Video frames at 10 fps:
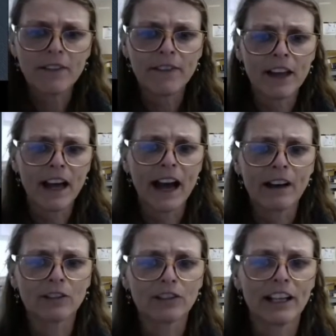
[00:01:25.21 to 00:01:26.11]
the
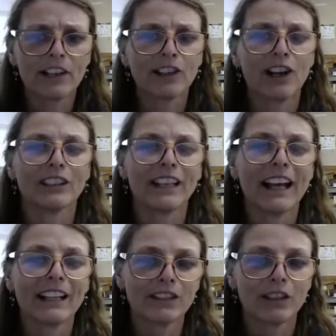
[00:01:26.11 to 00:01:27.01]
outer layer called
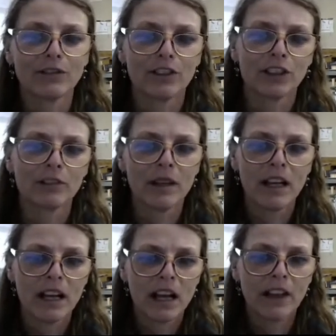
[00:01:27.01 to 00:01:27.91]
ectoderm,
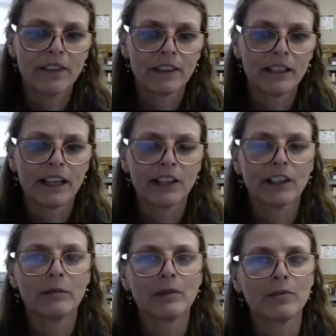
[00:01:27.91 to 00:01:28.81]
and the layer
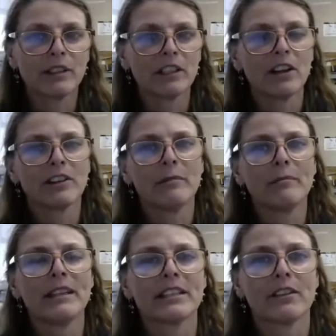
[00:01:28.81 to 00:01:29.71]
in between called the
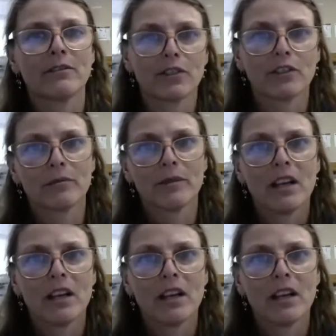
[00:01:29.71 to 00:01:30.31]
mesoderm.